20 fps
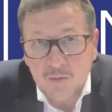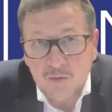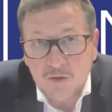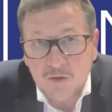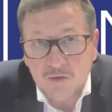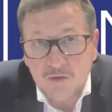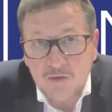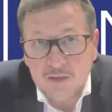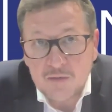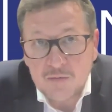but
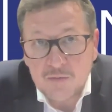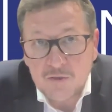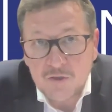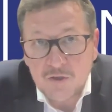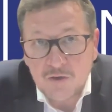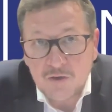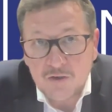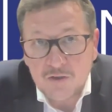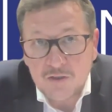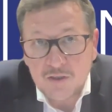the vast
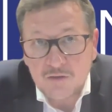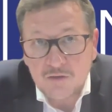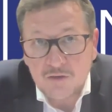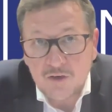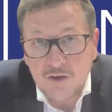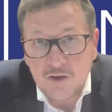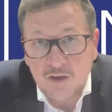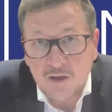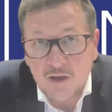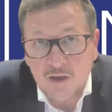majority of
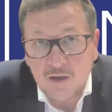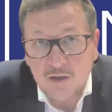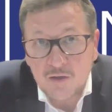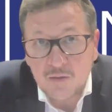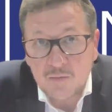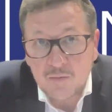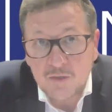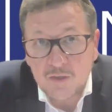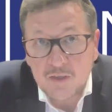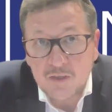credit hire
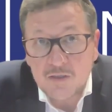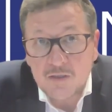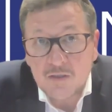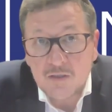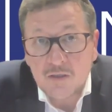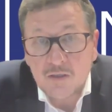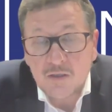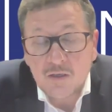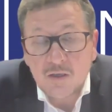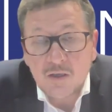companies.